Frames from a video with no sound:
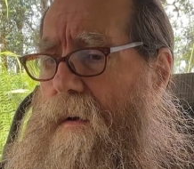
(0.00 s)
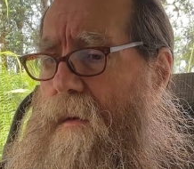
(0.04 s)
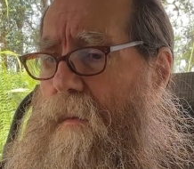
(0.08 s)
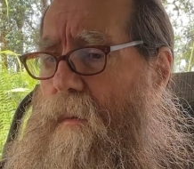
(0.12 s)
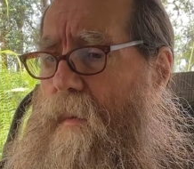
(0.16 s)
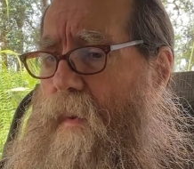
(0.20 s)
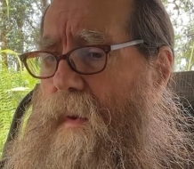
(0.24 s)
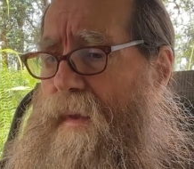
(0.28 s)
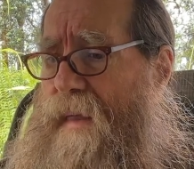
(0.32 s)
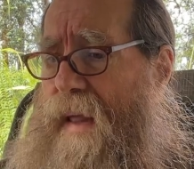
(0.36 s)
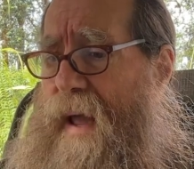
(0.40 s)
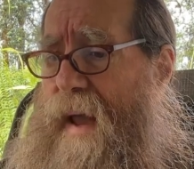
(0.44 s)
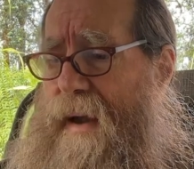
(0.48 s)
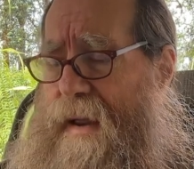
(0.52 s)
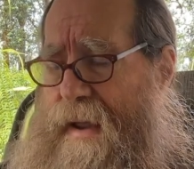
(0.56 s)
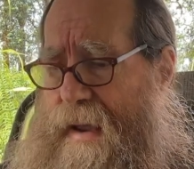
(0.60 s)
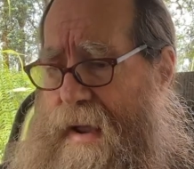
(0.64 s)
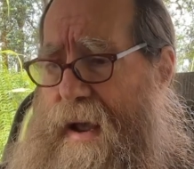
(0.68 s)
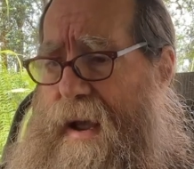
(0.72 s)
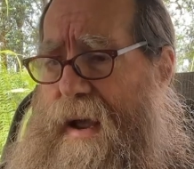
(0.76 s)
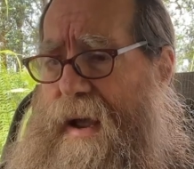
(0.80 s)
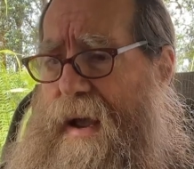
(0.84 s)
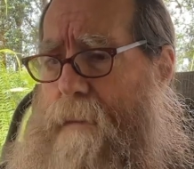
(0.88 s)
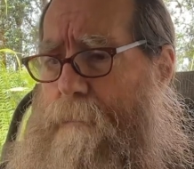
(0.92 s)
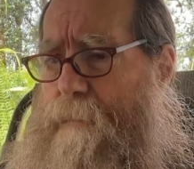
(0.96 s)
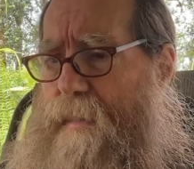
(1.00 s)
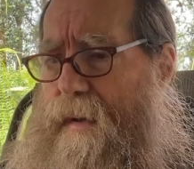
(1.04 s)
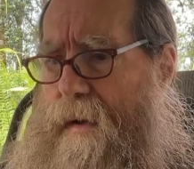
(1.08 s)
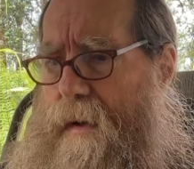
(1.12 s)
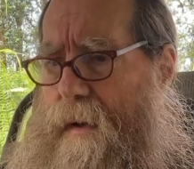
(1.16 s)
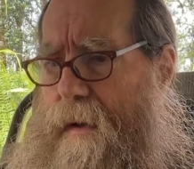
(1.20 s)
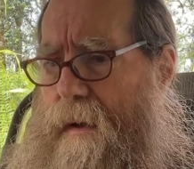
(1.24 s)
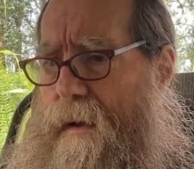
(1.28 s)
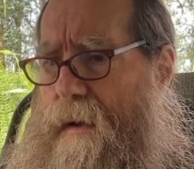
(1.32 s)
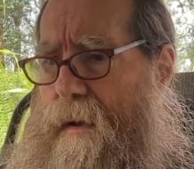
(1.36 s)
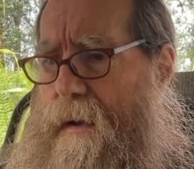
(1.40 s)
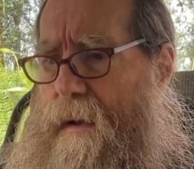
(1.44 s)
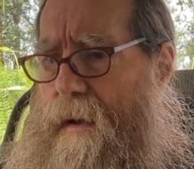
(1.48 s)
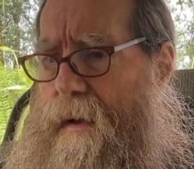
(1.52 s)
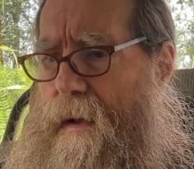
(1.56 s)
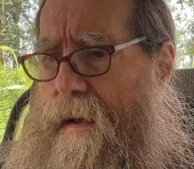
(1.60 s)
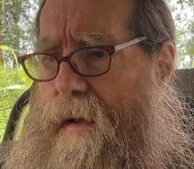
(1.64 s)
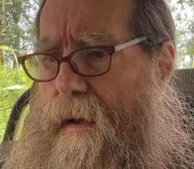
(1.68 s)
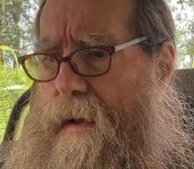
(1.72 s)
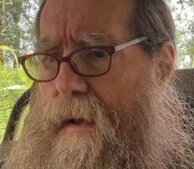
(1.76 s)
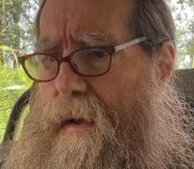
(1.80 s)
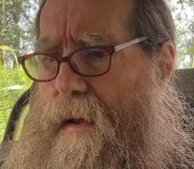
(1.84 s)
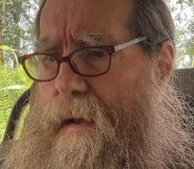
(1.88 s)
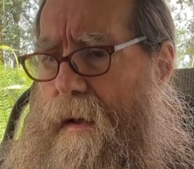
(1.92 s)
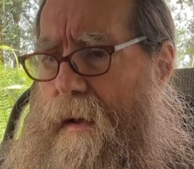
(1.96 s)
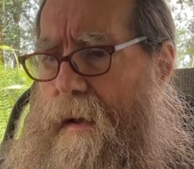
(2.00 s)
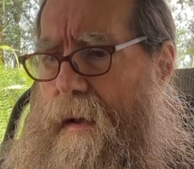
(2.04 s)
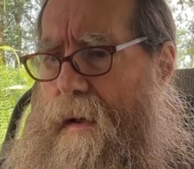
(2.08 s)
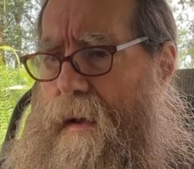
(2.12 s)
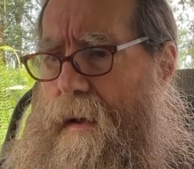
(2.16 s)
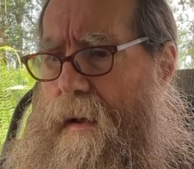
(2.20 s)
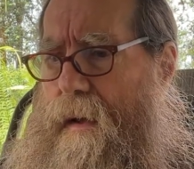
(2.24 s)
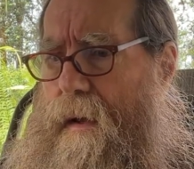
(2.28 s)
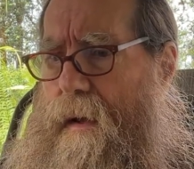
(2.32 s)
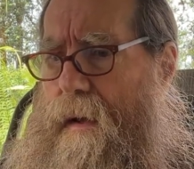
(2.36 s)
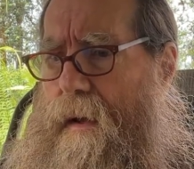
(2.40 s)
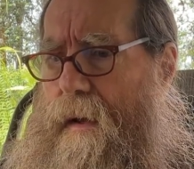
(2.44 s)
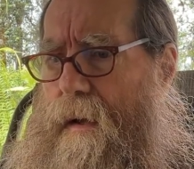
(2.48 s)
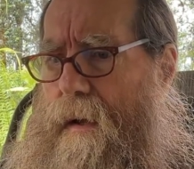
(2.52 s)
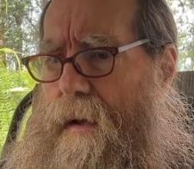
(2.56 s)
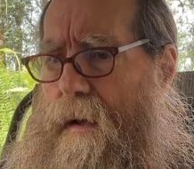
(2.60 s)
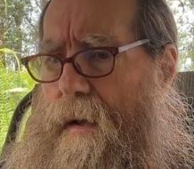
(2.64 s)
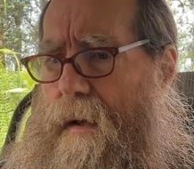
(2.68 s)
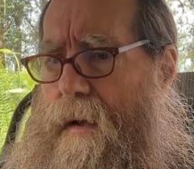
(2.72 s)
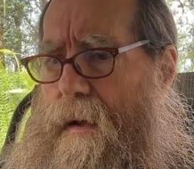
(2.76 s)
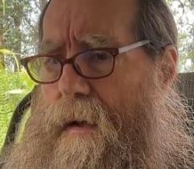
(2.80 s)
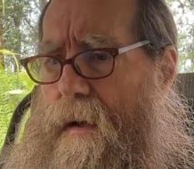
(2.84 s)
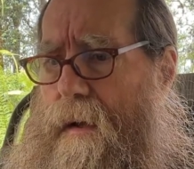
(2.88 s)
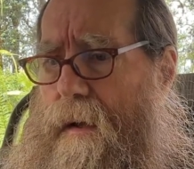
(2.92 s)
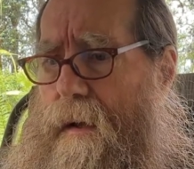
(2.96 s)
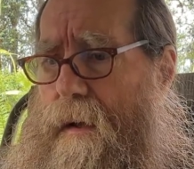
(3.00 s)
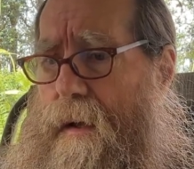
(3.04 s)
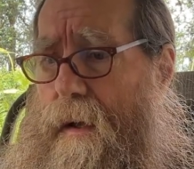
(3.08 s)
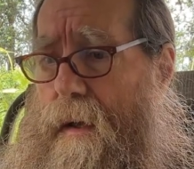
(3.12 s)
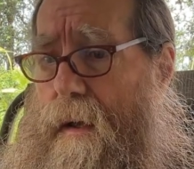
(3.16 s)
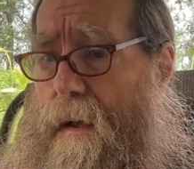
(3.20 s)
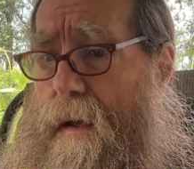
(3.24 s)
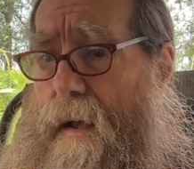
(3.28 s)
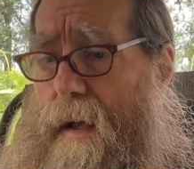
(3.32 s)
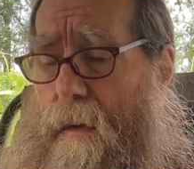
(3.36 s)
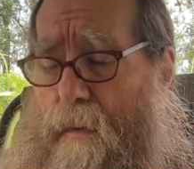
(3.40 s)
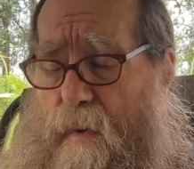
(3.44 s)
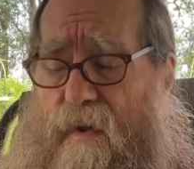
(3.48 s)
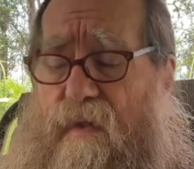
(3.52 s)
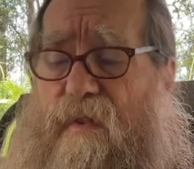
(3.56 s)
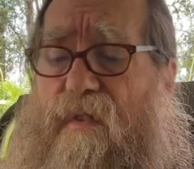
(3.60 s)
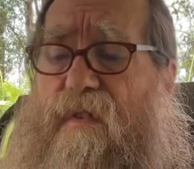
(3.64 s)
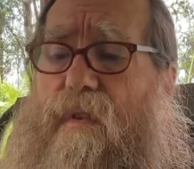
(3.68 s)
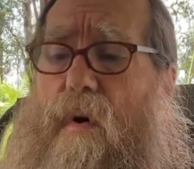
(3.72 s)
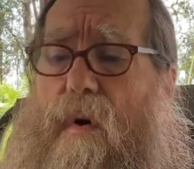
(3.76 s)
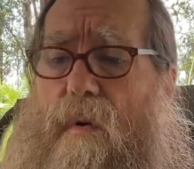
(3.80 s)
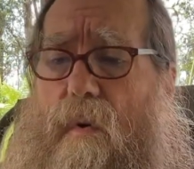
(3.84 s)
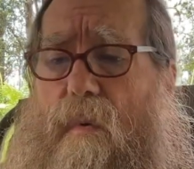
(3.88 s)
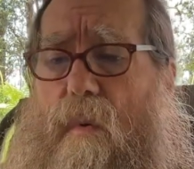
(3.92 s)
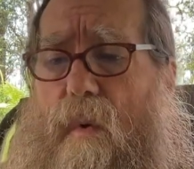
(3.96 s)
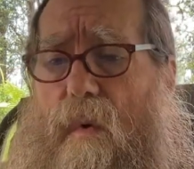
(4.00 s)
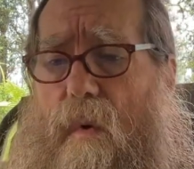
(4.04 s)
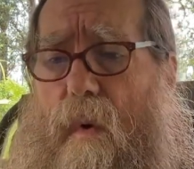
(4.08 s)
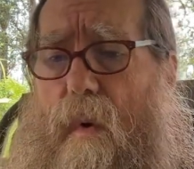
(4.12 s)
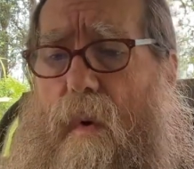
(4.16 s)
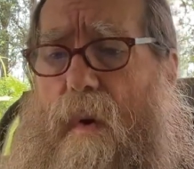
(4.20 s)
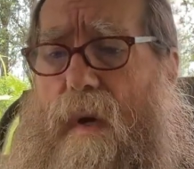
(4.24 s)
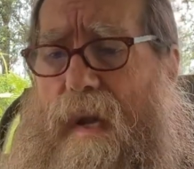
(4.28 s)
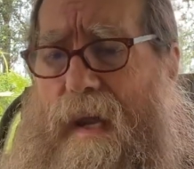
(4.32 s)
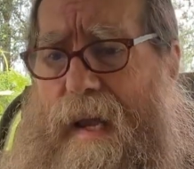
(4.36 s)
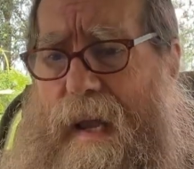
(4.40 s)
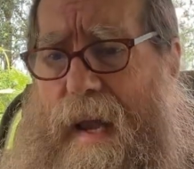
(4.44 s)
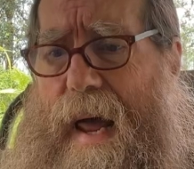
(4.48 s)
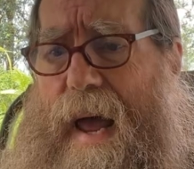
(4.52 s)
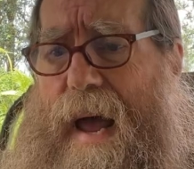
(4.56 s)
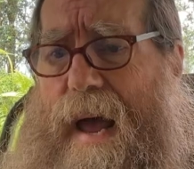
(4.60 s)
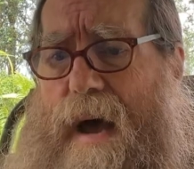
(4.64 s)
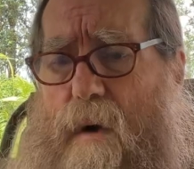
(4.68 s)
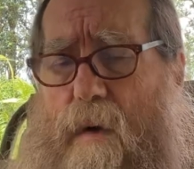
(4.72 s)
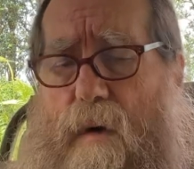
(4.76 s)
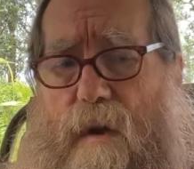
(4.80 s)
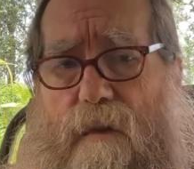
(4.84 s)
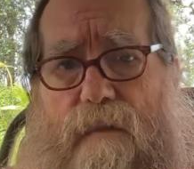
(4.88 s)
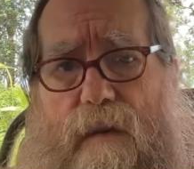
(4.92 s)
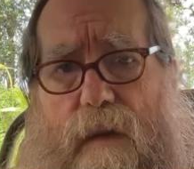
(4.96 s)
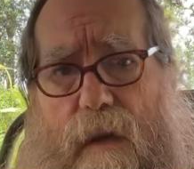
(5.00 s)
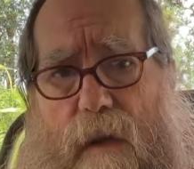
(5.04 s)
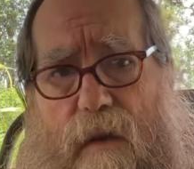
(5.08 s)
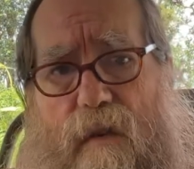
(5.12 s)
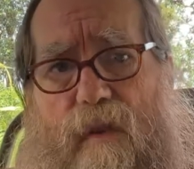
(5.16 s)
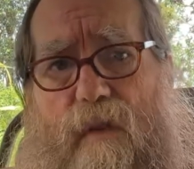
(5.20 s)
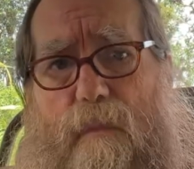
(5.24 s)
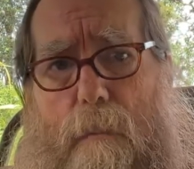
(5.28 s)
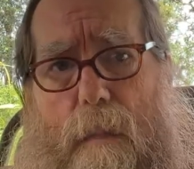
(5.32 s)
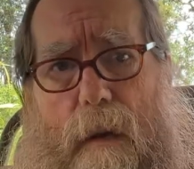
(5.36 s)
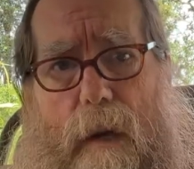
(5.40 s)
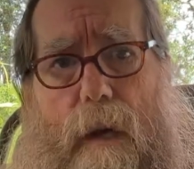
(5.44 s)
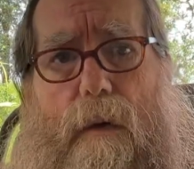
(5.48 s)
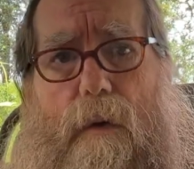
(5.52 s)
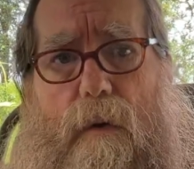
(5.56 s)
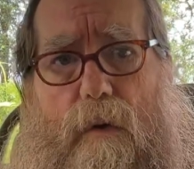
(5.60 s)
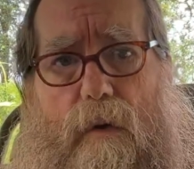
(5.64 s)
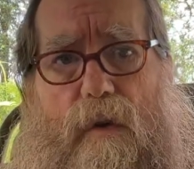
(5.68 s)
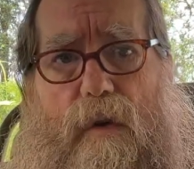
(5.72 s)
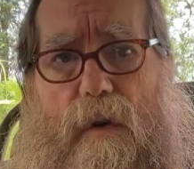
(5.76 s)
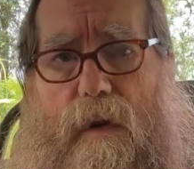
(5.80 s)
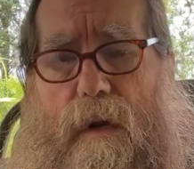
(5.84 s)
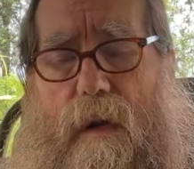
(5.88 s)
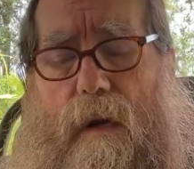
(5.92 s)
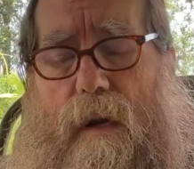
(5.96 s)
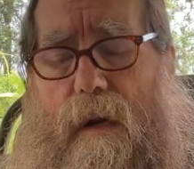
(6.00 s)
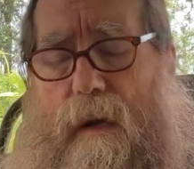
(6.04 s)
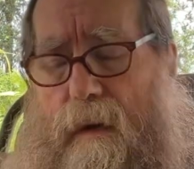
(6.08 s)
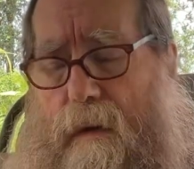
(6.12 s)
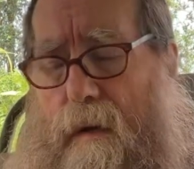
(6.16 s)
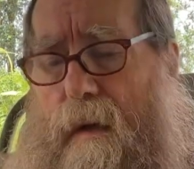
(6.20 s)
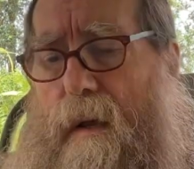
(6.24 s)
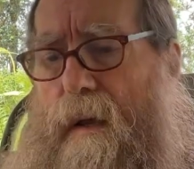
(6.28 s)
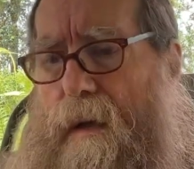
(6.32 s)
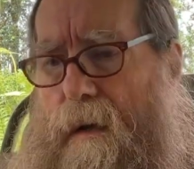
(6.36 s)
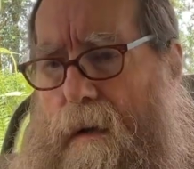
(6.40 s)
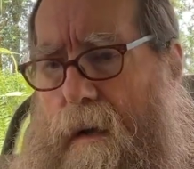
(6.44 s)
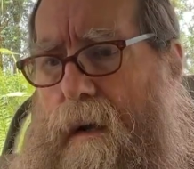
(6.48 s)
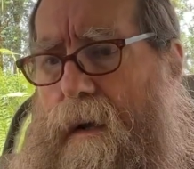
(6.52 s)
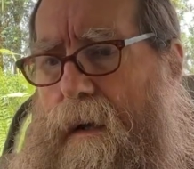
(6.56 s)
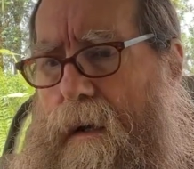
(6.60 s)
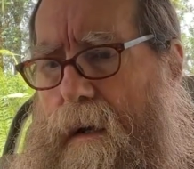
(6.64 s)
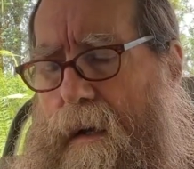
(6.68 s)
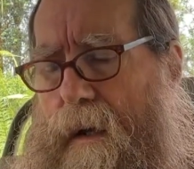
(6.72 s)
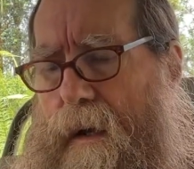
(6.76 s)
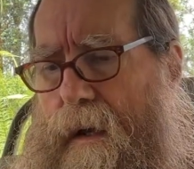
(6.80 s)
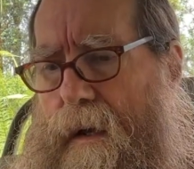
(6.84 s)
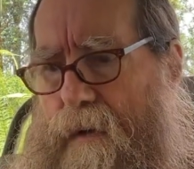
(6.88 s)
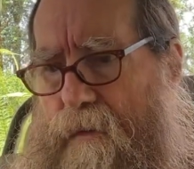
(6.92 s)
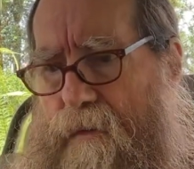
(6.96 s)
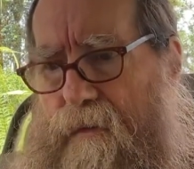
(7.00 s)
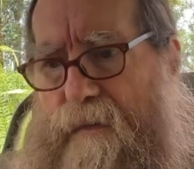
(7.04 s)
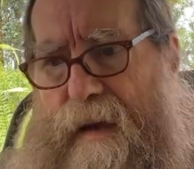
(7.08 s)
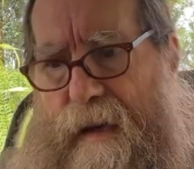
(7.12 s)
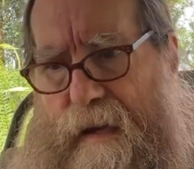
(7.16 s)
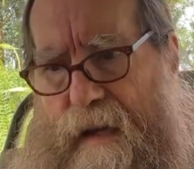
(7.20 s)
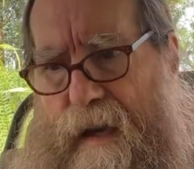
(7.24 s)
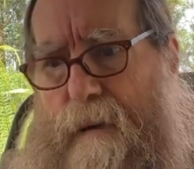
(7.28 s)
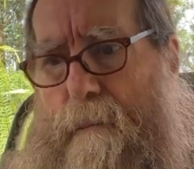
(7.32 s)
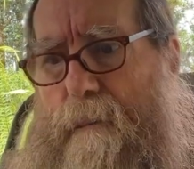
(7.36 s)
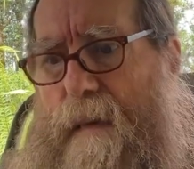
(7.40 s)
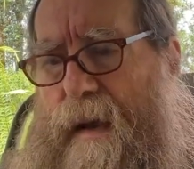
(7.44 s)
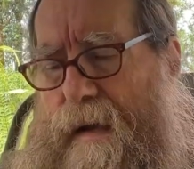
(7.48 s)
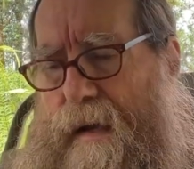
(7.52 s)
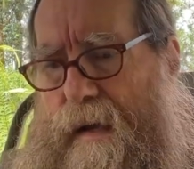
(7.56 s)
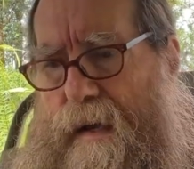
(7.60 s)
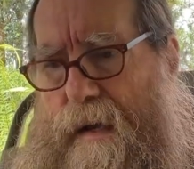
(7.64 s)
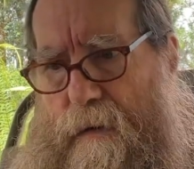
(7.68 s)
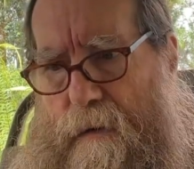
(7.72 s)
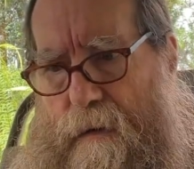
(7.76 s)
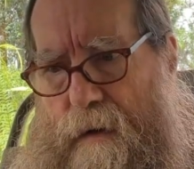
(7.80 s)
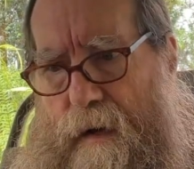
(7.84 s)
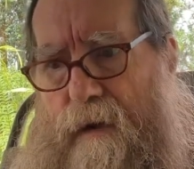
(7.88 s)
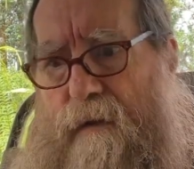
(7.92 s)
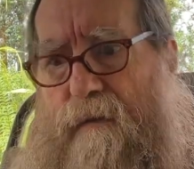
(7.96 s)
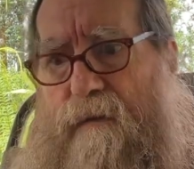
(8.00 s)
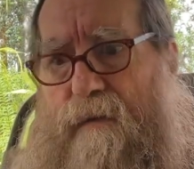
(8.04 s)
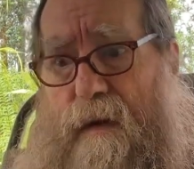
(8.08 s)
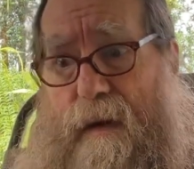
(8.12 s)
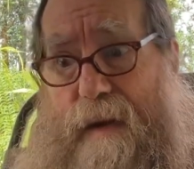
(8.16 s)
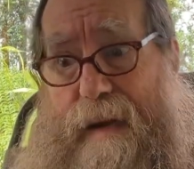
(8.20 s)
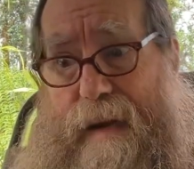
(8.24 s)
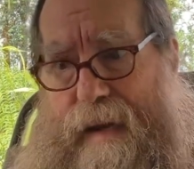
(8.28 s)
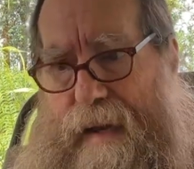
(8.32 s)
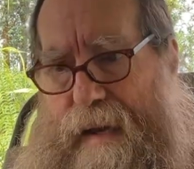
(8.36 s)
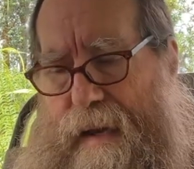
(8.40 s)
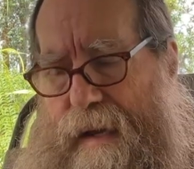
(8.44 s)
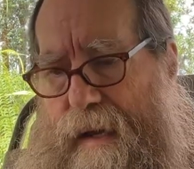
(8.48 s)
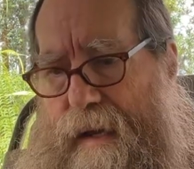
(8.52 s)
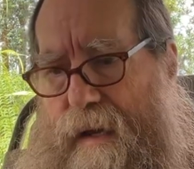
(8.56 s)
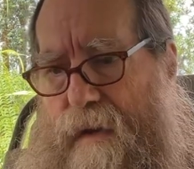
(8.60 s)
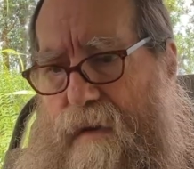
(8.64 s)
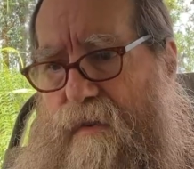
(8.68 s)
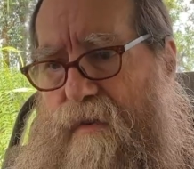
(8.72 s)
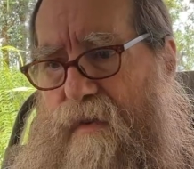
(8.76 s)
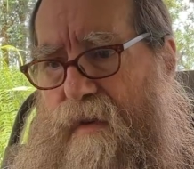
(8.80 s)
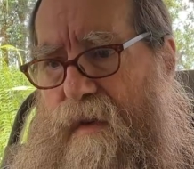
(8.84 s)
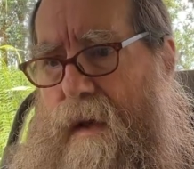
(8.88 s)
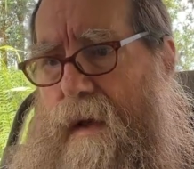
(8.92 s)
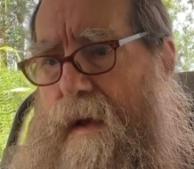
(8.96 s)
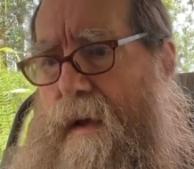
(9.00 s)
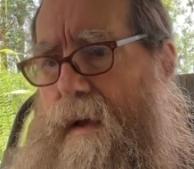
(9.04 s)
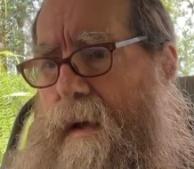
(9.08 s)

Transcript: when that happened, uh, it was so loud of an explosion. It, it, it affected my hearing for days.